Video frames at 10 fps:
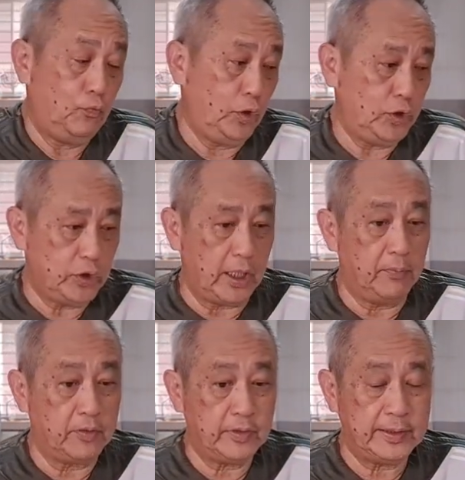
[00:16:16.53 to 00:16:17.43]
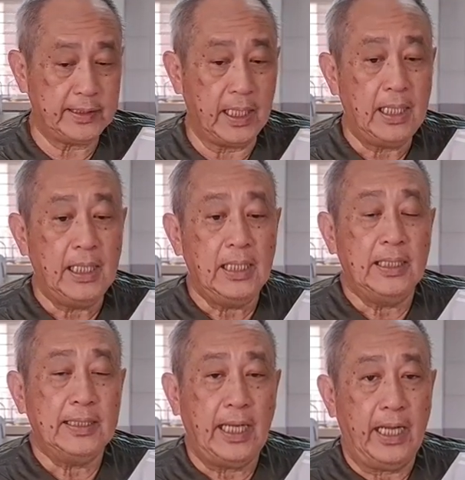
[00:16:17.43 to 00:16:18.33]
reach Amritsar.
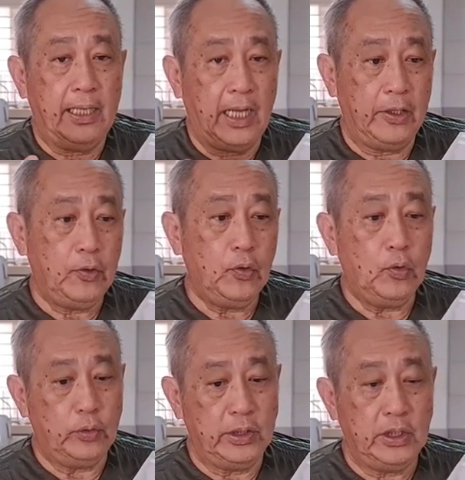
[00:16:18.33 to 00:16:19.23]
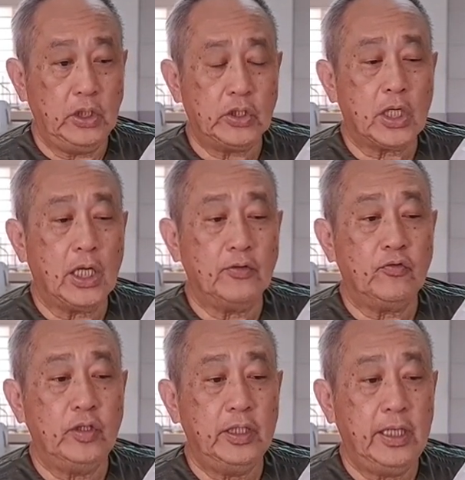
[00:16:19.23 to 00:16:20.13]
And I know in each country,